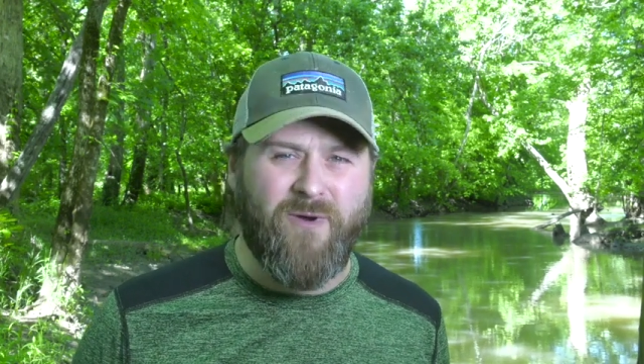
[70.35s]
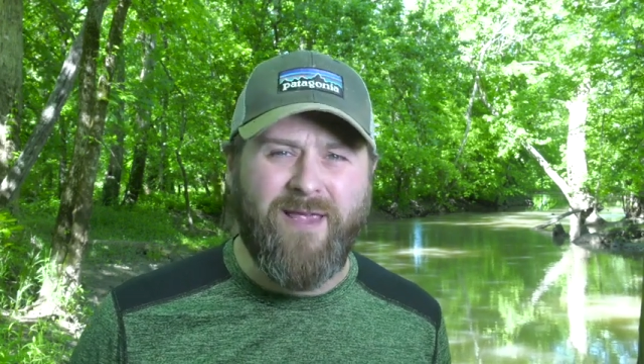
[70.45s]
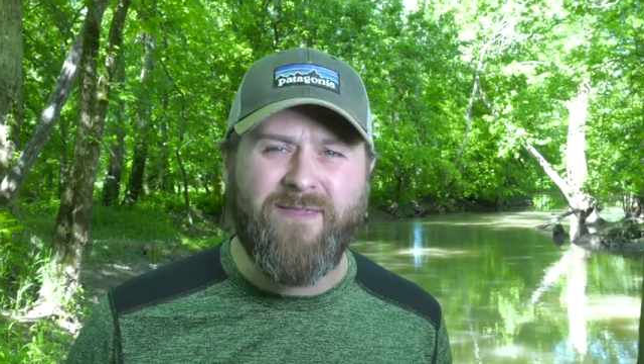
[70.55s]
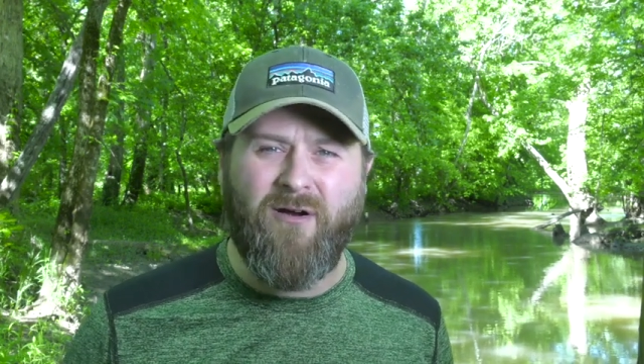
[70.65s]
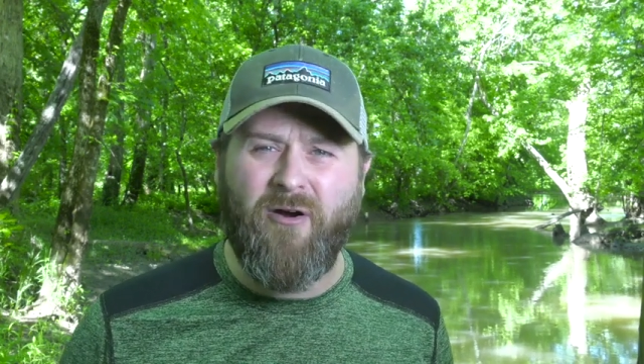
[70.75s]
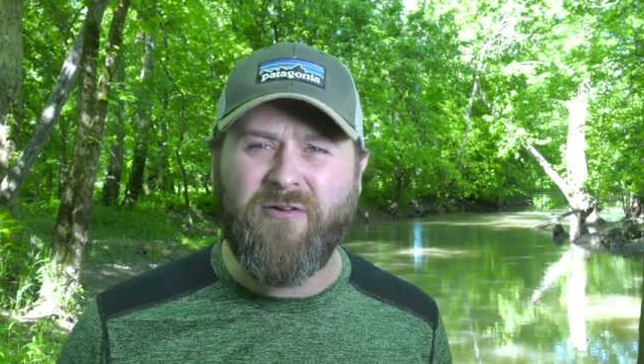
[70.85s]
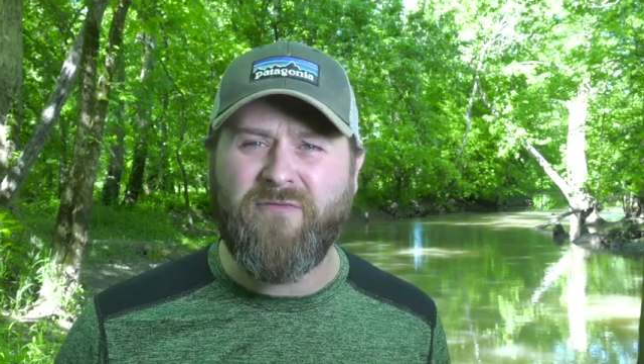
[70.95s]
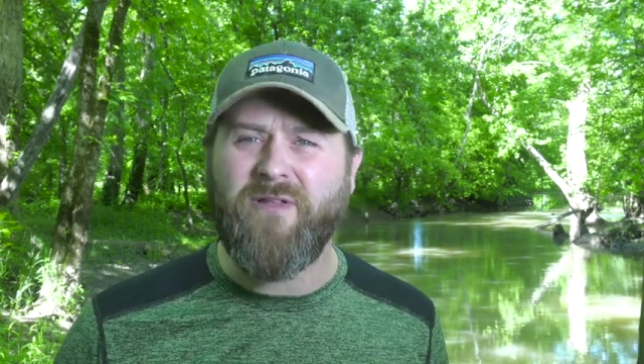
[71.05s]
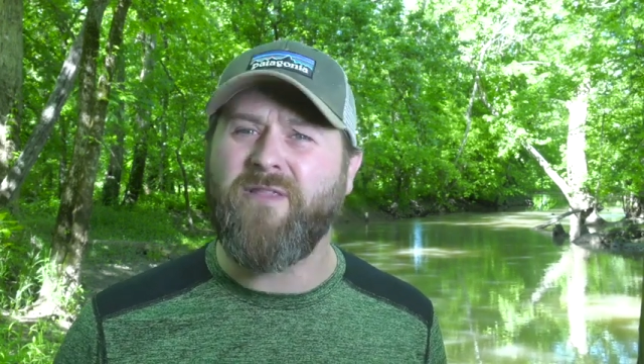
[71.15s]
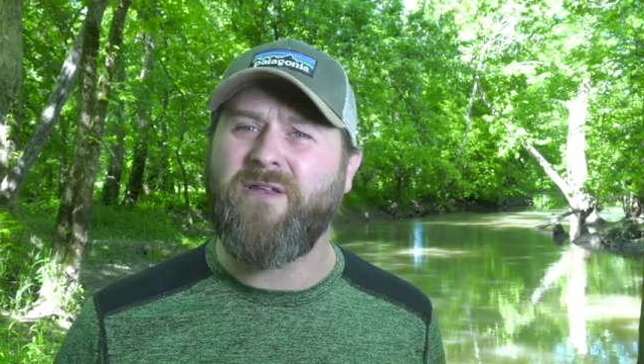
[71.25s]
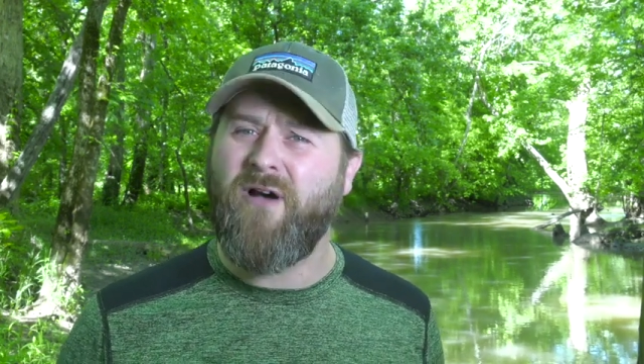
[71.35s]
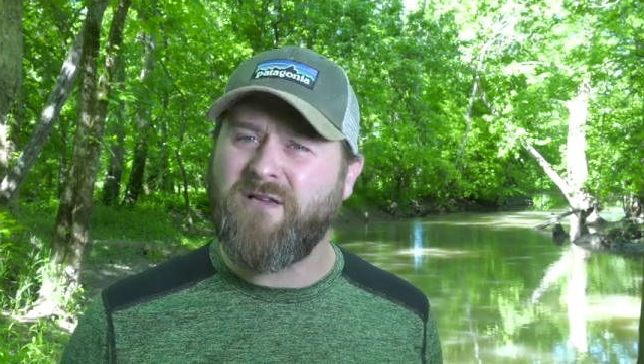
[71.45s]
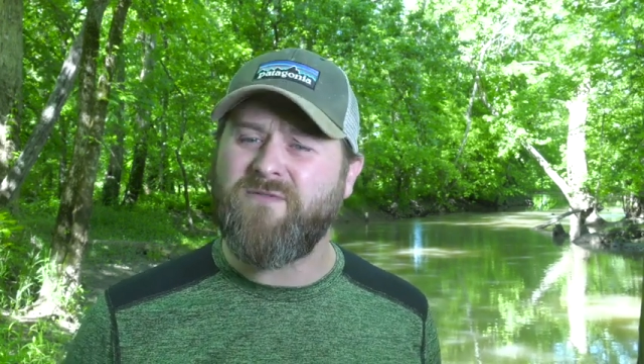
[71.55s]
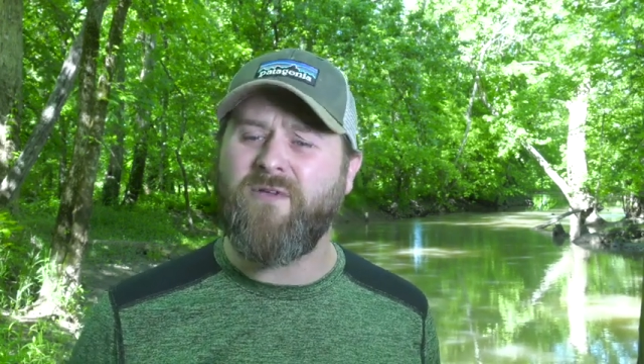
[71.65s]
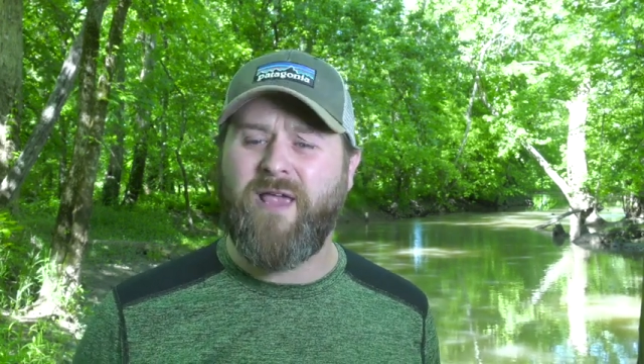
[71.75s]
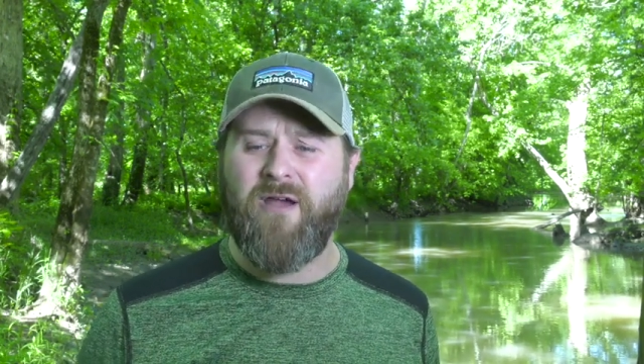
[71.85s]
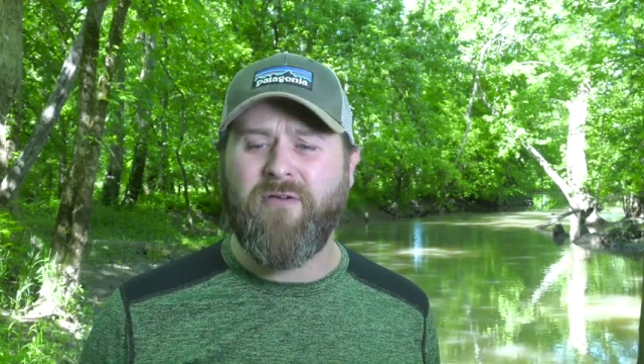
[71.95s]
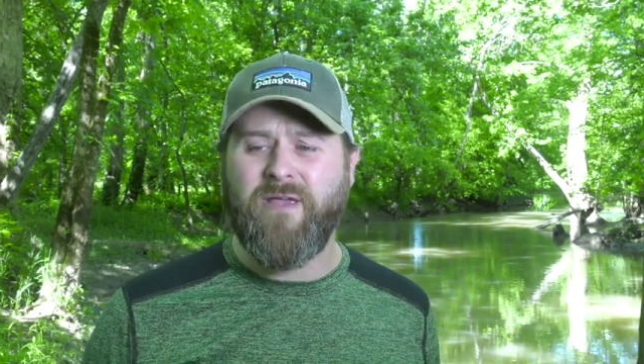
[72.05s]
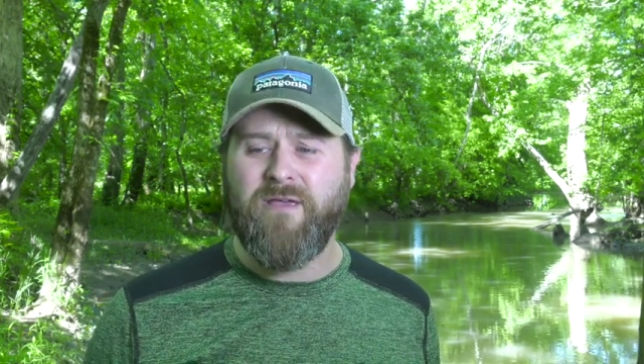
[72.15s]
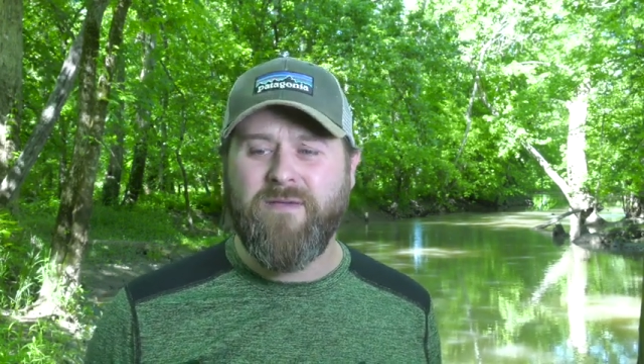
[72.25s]
right in the heart of the Knoxville
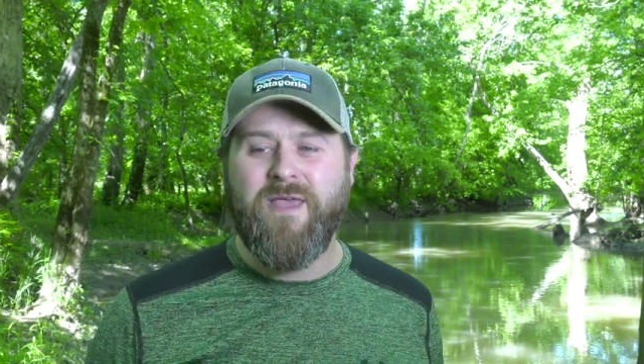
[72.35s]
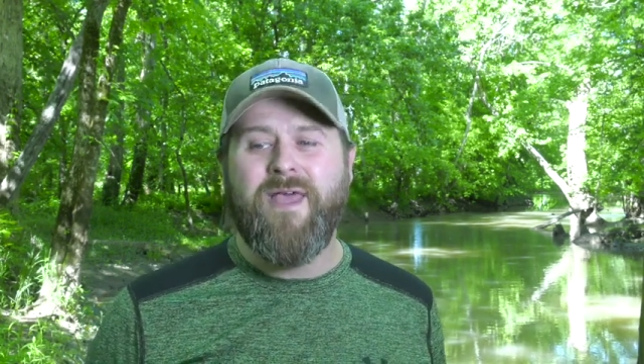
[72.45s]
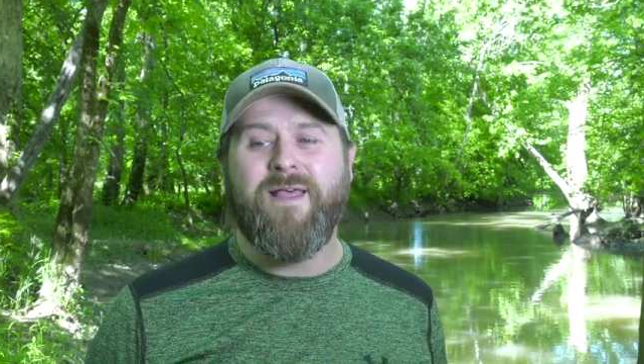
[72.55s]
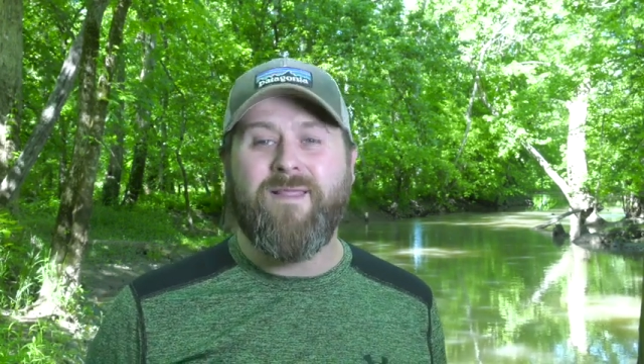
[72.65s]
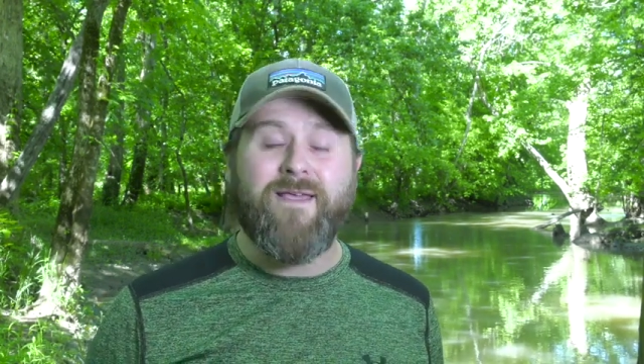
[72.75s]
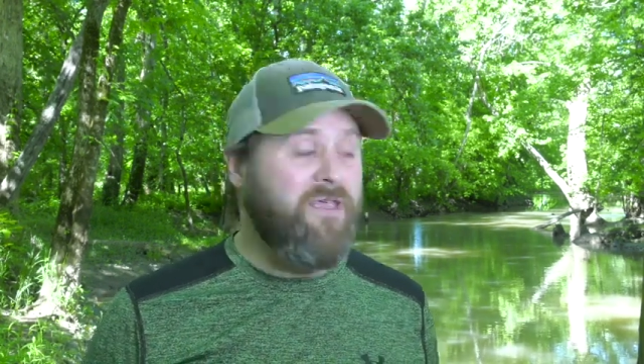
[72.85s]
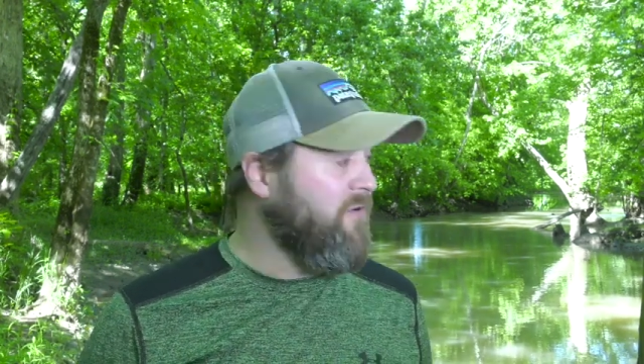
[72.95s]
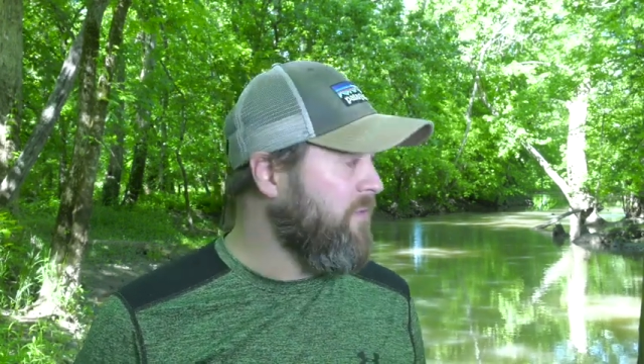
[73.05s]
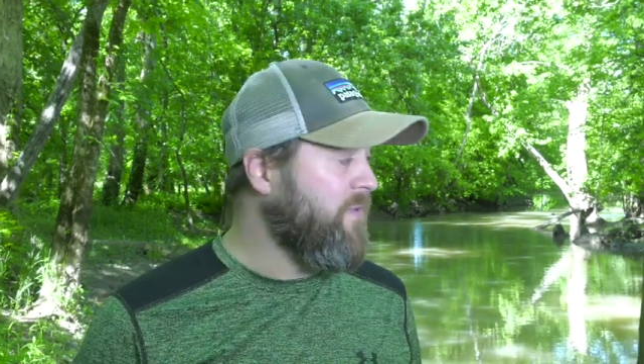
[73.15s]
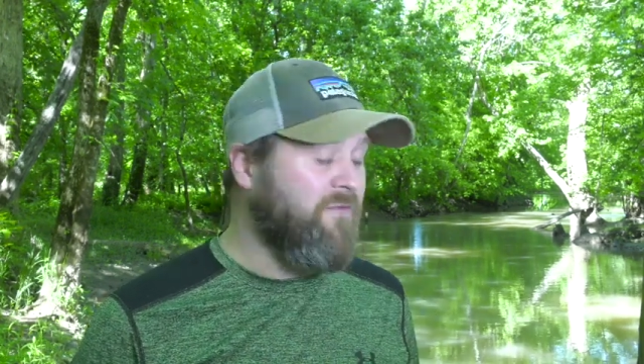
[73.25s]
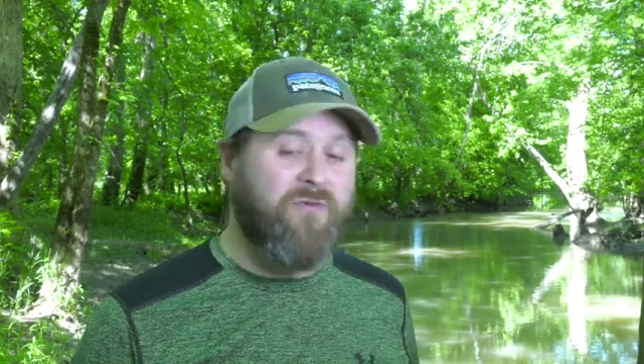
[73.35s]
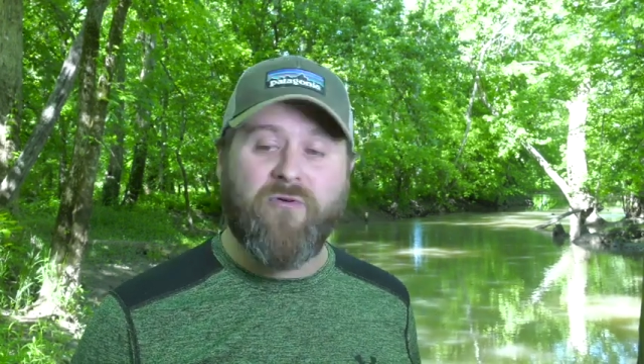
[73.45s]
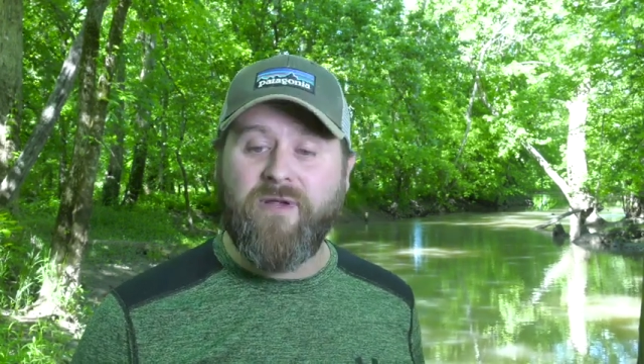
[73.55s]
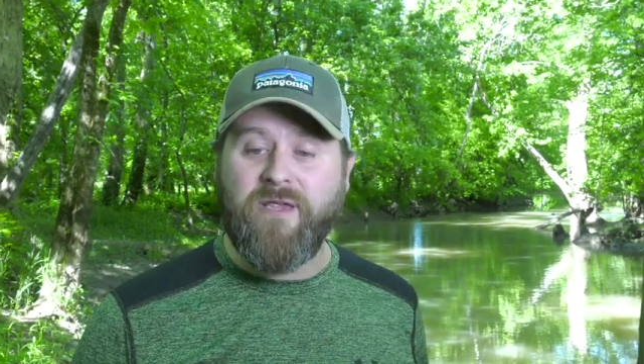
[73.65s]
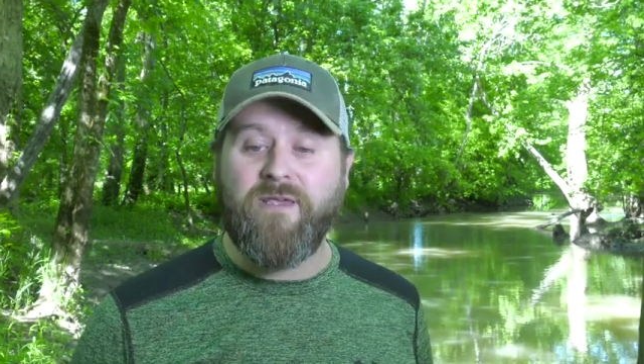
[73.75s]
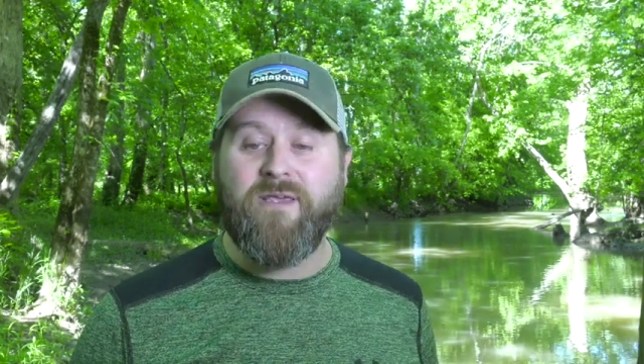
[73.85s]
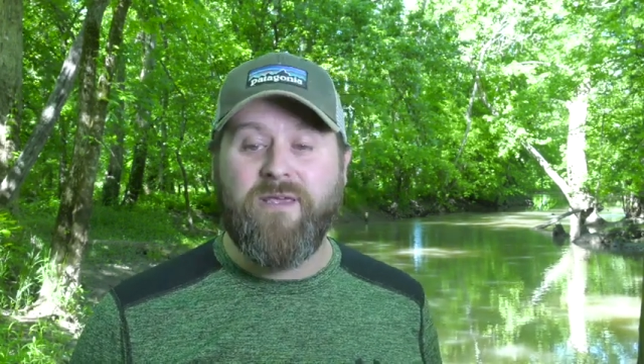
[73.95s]
area, like here on Beaver Creek.